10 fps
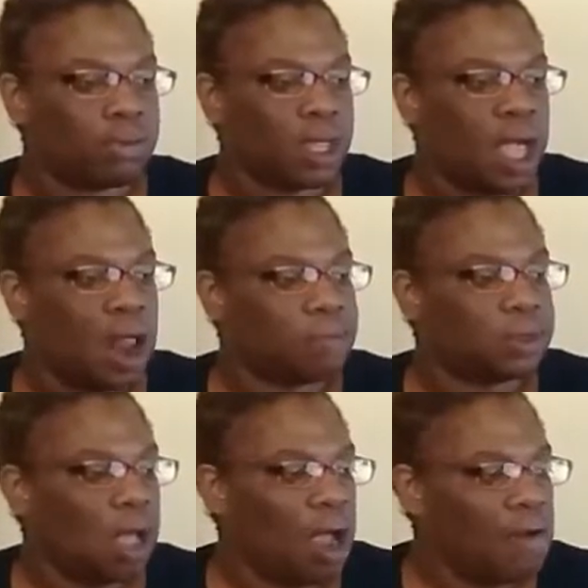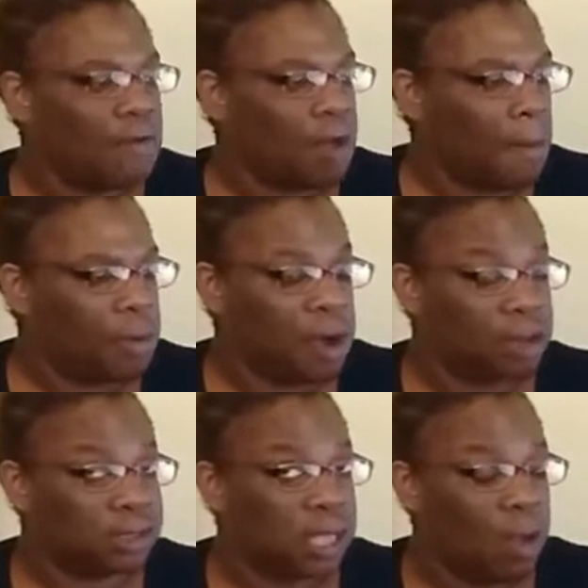And I'm sorry if I'm
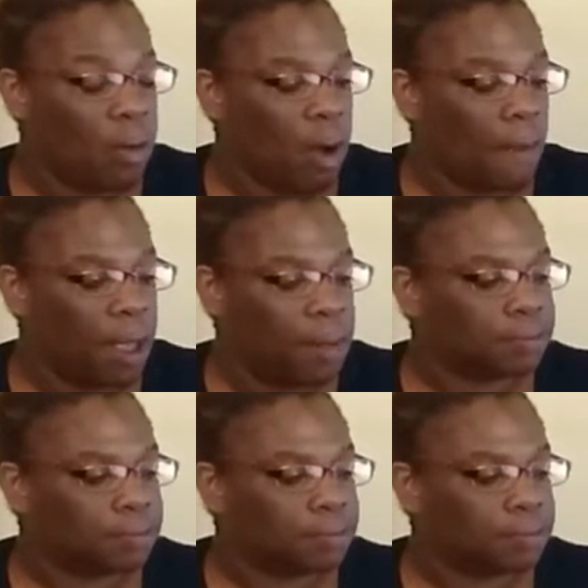pronouncing that wrong, but